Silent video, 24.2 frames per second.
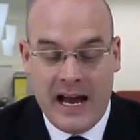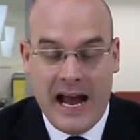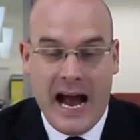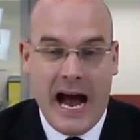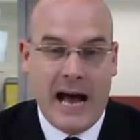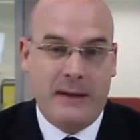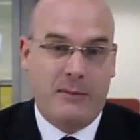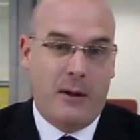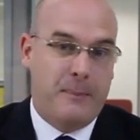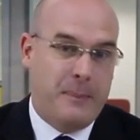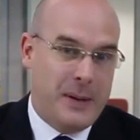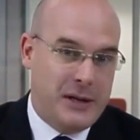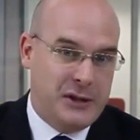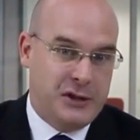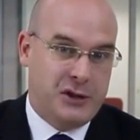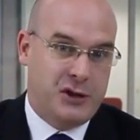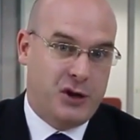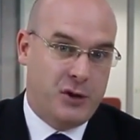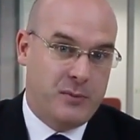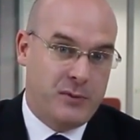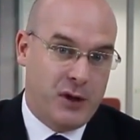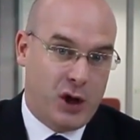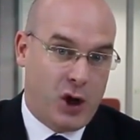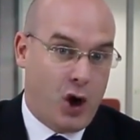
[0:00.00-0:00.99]
And I
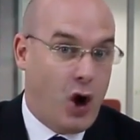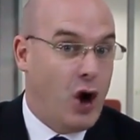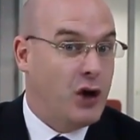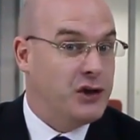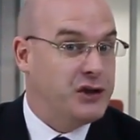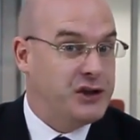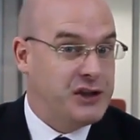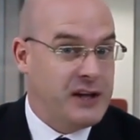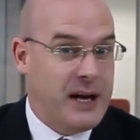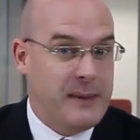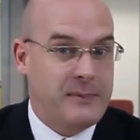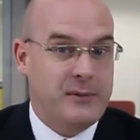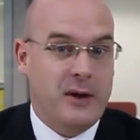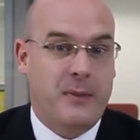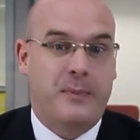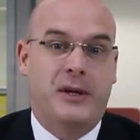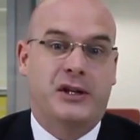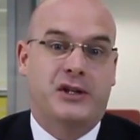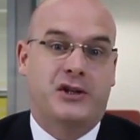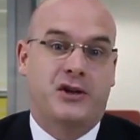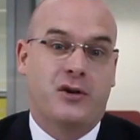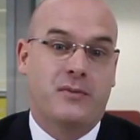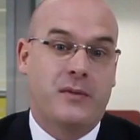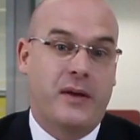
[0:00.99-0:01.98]
pitched them the concept, I
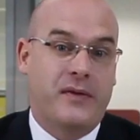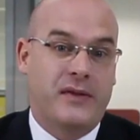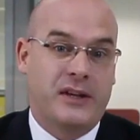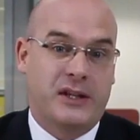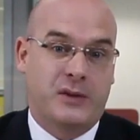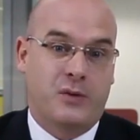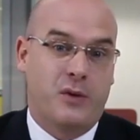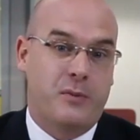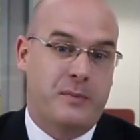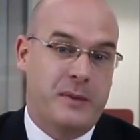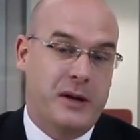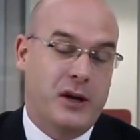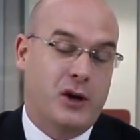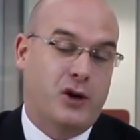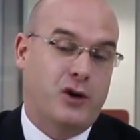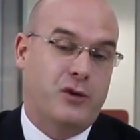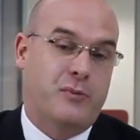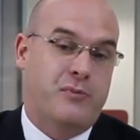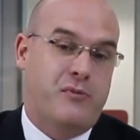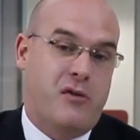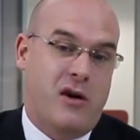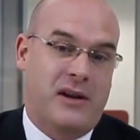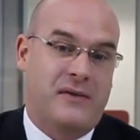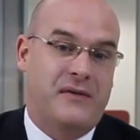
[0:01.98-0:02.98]
pitched them that this would be a
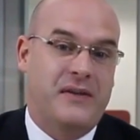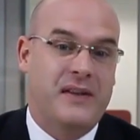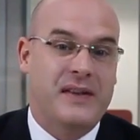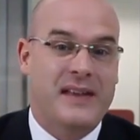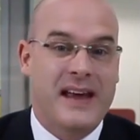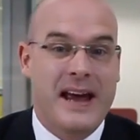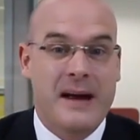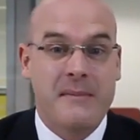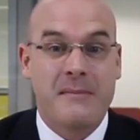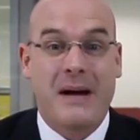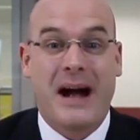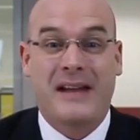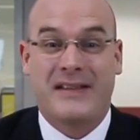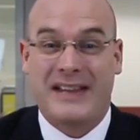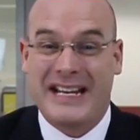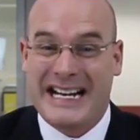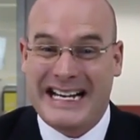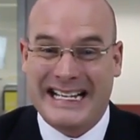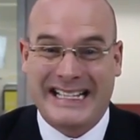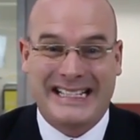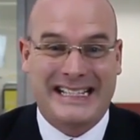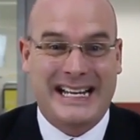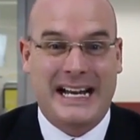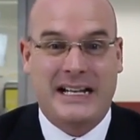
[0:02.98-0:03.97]
good product for them, and then
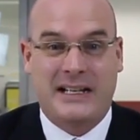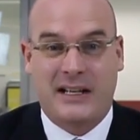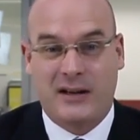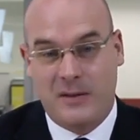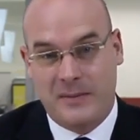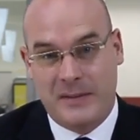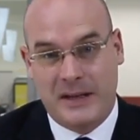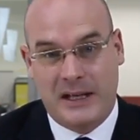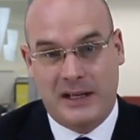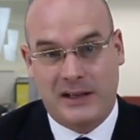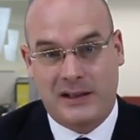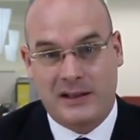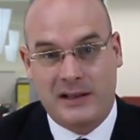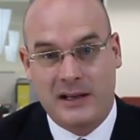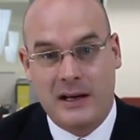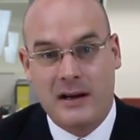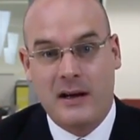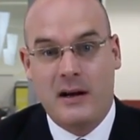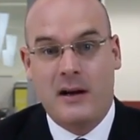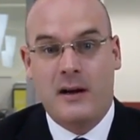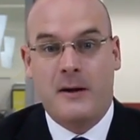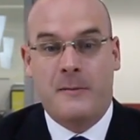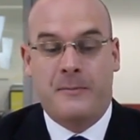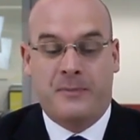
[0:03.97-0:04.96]
I said to them this,
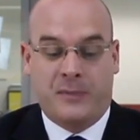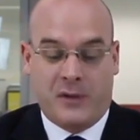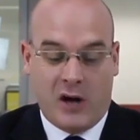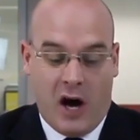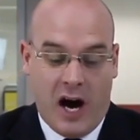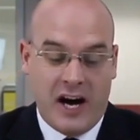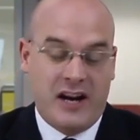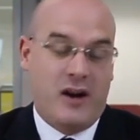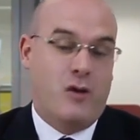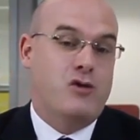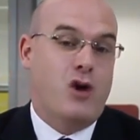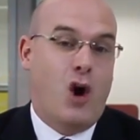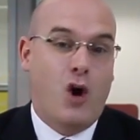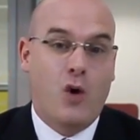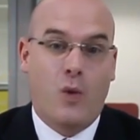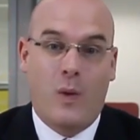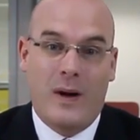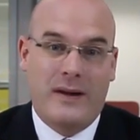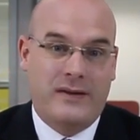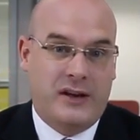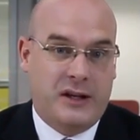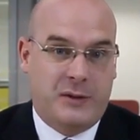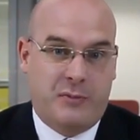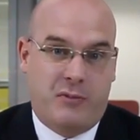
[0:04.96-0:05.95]
I don't know
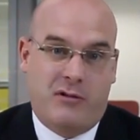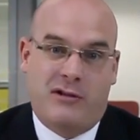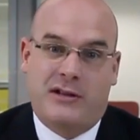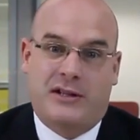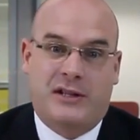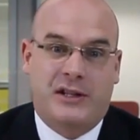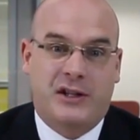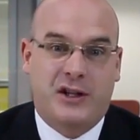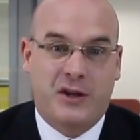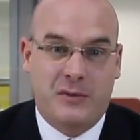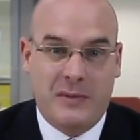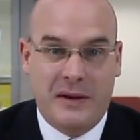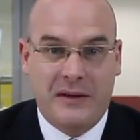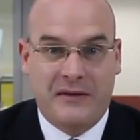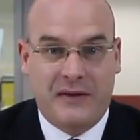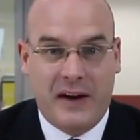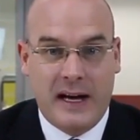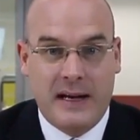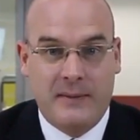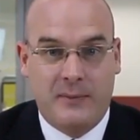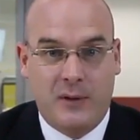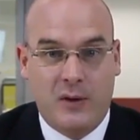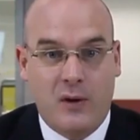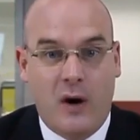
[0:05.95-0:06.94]
when this product is going to be
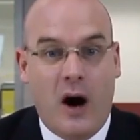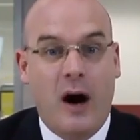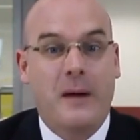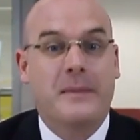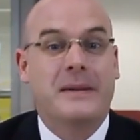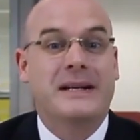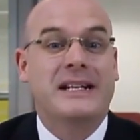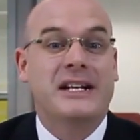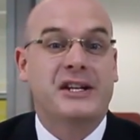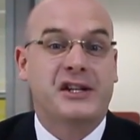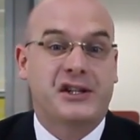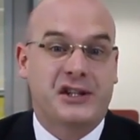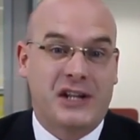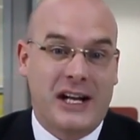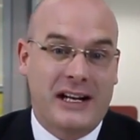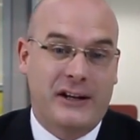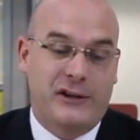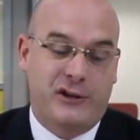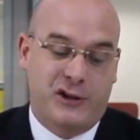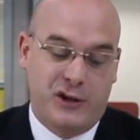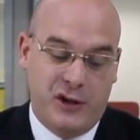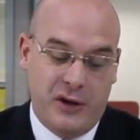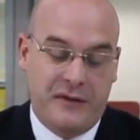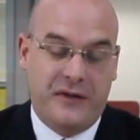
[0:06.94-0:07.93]
available, I'm going to sell
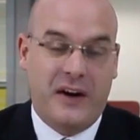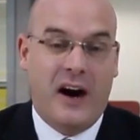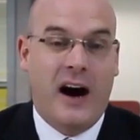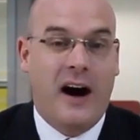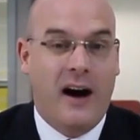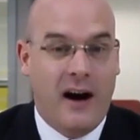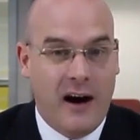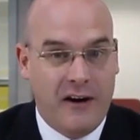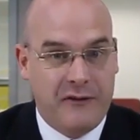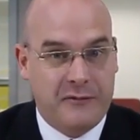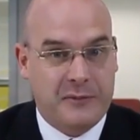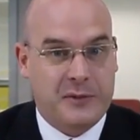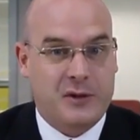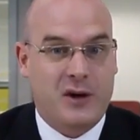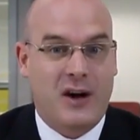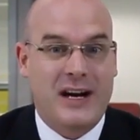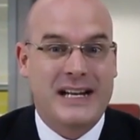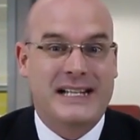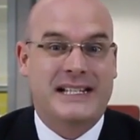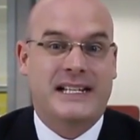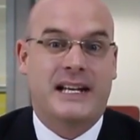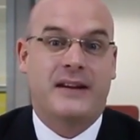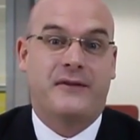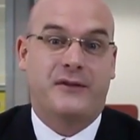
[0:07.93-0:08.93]
it to you for half
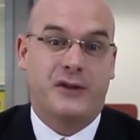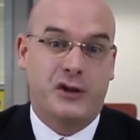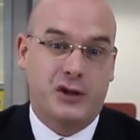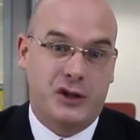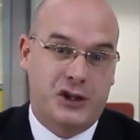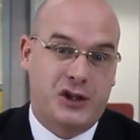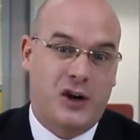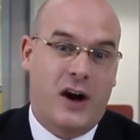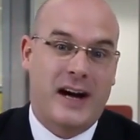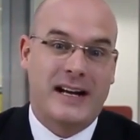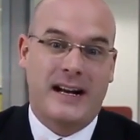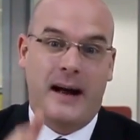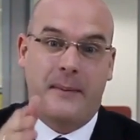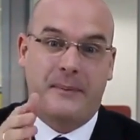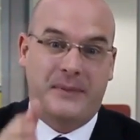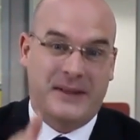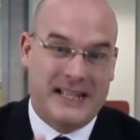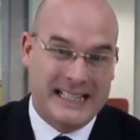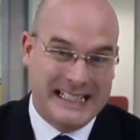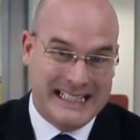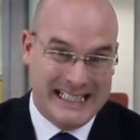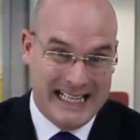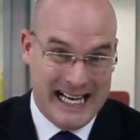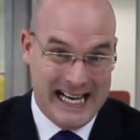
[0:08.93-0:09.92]
price if you sign up
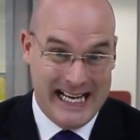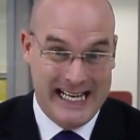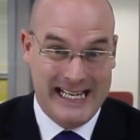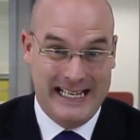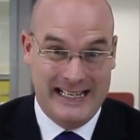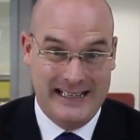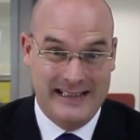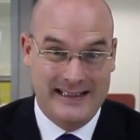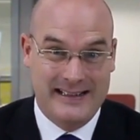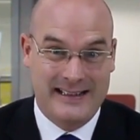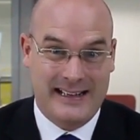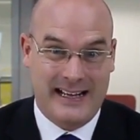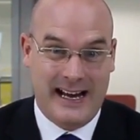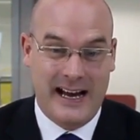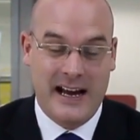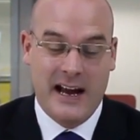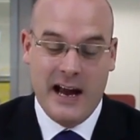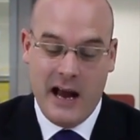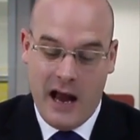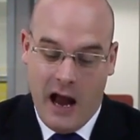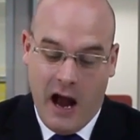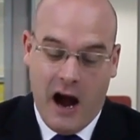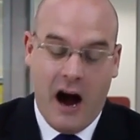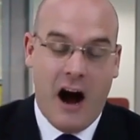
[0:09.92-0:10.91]
today. Okay,
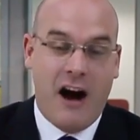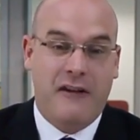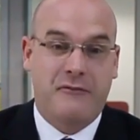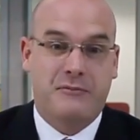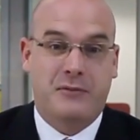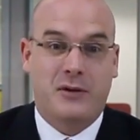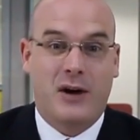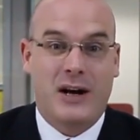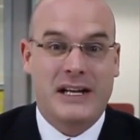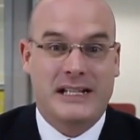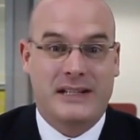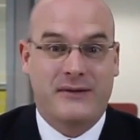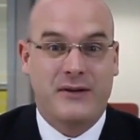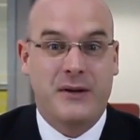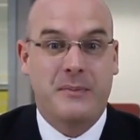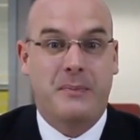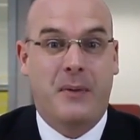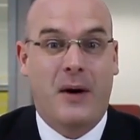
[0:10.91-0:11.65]
half price if you